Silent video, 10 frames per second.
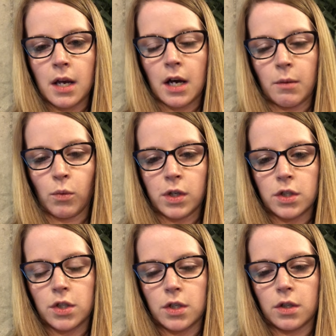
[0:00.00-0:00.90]

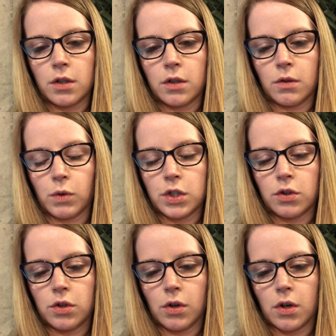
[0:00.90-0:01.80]
once
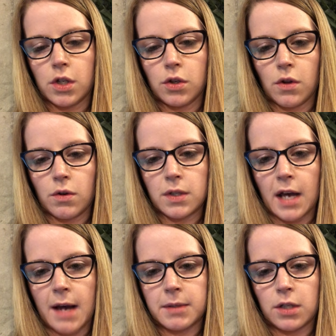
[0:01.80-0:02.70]
you do go to do those
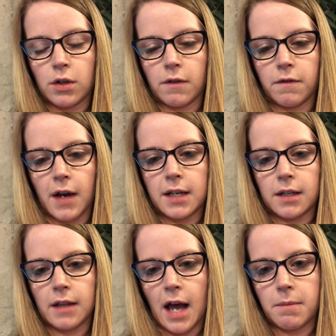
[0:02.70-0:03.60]
labs, and you can find
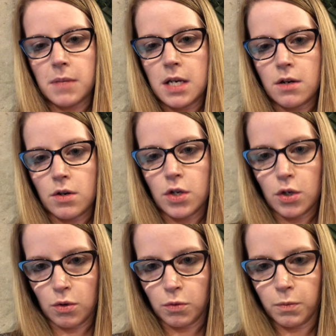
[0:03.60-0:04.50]
a lab near
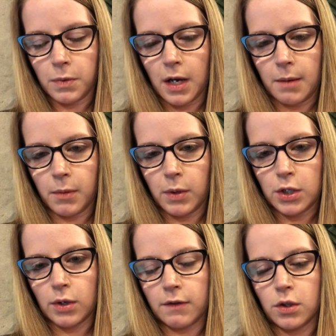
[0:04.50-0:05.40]
you. But we
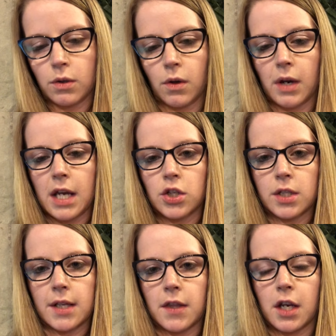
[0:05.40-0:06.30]
do have 2
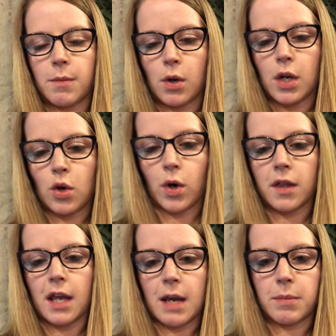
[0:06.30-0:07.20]
locations at the Community
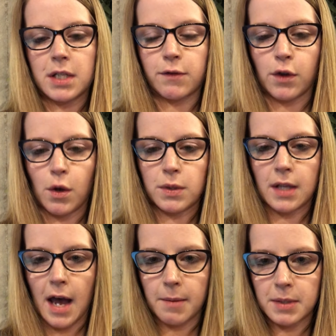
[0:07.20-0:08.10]
North campus for those
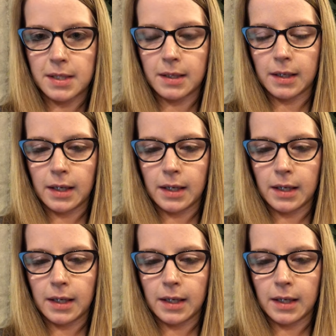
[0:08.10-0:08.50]
labs.